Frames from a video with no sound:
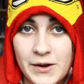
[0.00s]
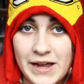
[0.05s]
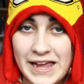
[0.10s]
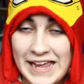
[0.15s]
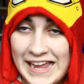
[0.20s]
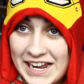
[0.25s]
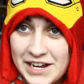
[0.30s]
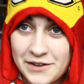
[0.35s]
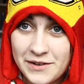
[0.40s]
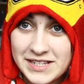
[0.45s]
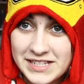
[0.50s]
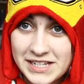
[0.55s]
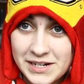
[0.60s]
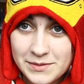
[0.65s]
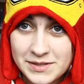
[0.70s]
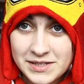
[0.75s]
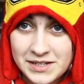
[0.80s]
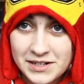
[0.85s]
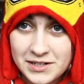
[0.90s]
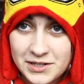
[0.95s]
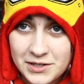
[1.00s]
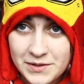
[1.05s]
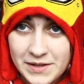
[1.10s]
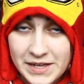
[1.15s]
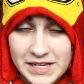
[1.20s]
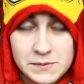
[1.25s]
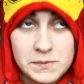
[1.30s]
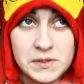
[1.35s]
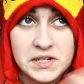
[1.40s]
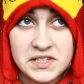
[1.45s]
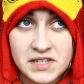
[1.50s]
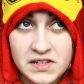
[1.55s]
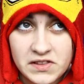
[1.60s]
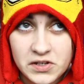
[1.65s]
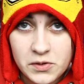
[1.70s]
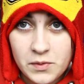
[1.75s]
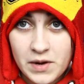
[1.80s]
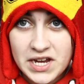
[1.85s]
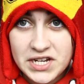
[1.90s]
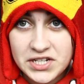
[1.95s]
Okay, I know I said I wasn't going to do this, but it's in
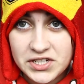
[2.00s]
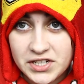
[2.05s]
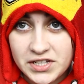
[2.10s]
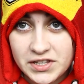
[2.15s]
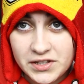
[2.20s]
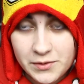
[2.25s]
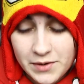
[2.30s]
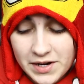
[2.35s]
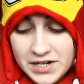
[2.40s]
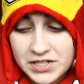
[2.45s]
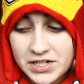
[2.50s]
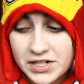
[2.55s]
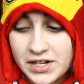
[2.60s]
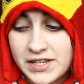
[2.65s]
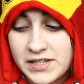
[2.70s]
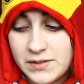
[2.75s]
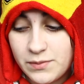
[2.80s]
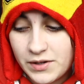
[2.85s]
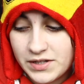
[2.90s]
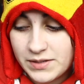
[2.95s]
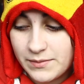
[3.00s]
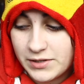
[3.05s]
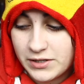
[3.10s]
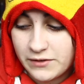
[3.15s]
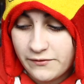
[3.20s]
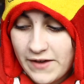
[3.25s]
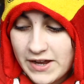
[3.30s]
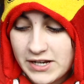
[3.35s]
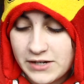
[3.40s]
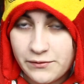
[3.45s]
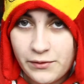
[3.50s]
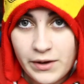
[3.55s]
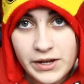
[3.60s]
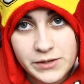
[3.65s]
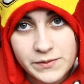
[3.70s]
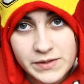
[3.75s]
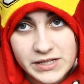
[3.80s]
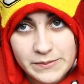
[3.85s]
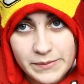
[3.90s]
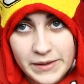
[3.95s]
the question. The question is, what's the most effective way
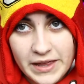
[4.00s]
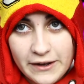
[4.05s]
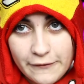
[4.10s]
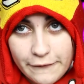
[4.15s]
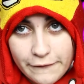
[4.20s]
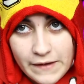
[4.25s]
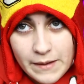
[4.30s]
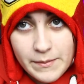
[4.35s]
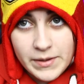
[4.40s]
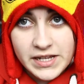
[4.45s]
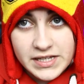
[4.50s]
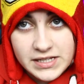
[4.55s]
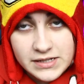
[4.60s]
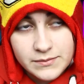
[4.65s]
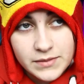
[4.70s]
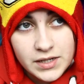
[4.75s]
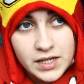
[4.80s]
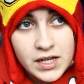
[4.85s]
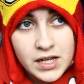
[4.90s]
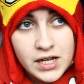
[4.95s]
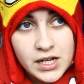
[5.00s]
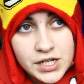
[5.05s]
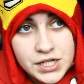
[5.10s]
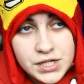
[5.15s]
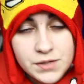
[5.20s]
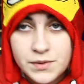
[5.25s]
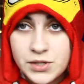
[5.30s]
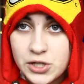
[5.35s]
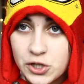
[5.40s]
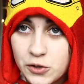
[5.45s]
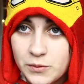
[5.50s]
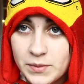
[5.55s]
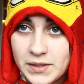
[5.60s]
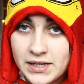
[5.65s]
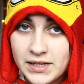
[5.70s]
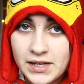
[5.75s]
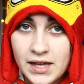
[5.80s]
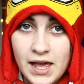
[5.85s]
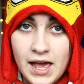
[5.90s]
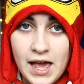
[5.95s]
to explain feminism to a
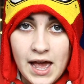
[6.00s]
newbie?